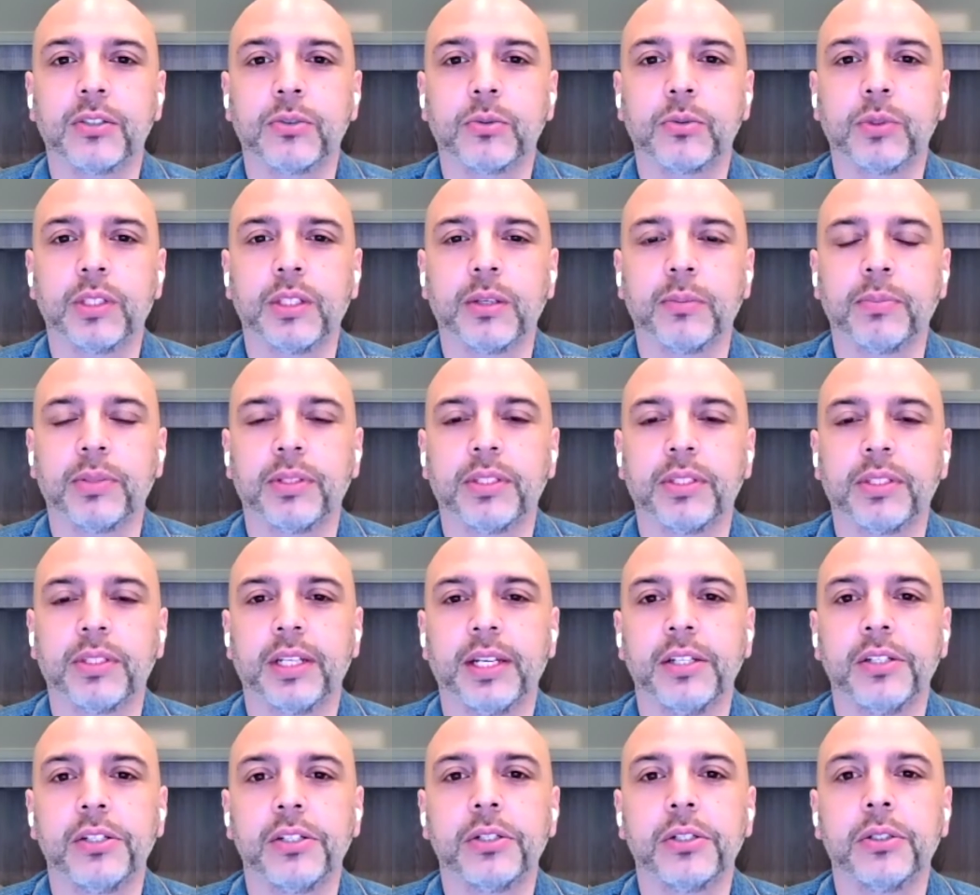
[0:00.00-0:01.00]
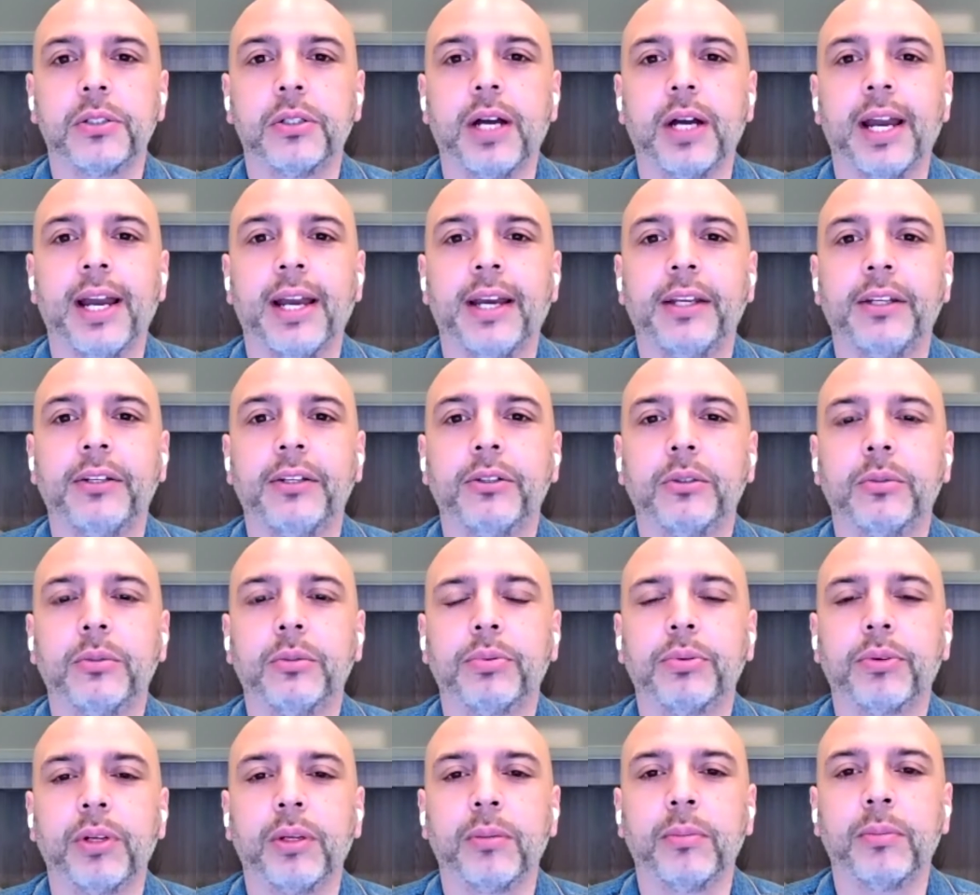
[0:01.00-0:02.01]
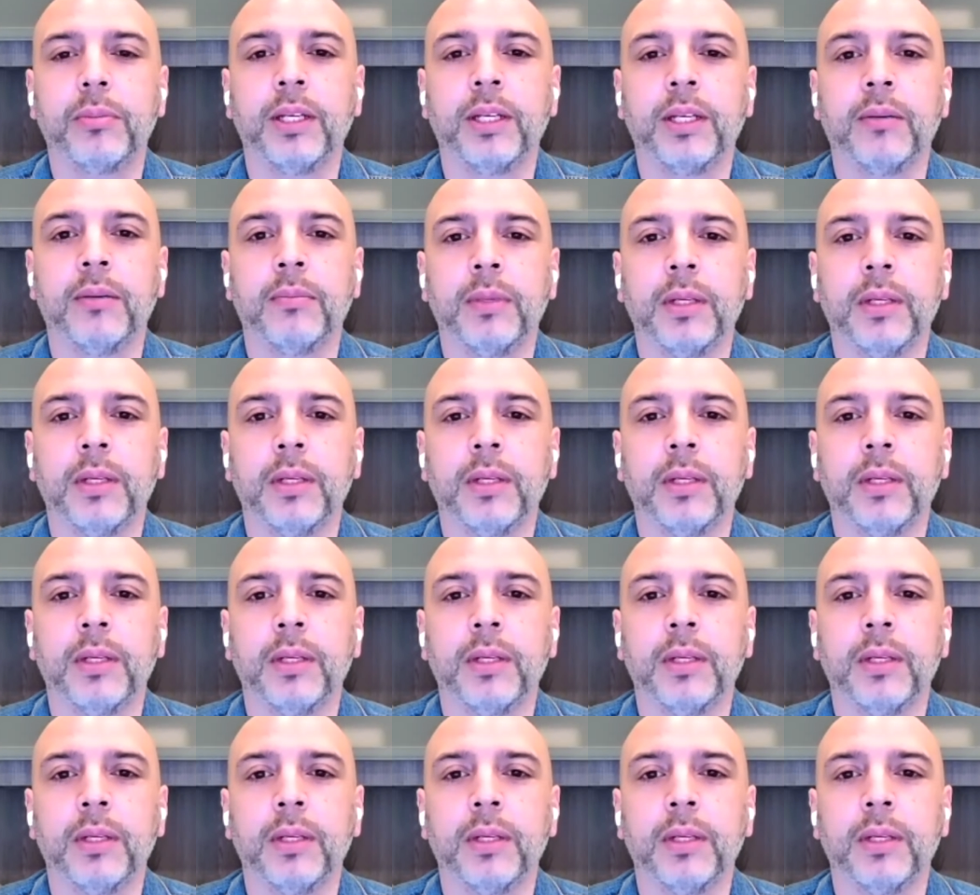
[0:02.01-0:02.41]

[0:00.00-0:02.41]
with a potential annual premium